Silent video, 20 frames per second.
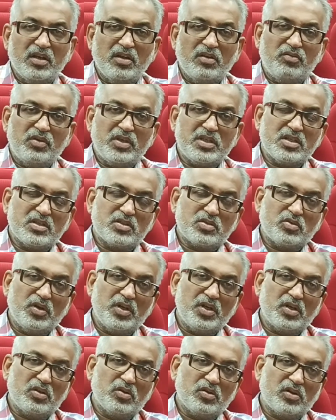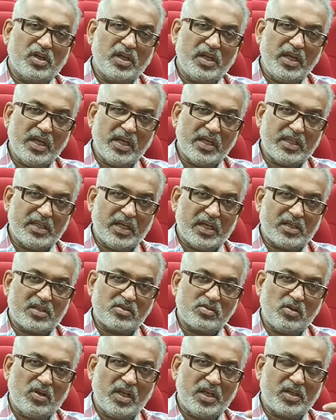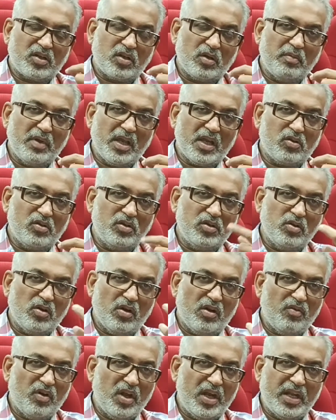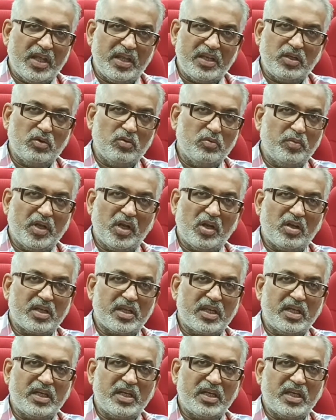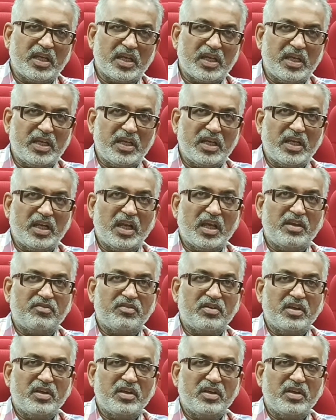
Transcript: which is going to create that so like tobacco you avoid and you may not get it again in life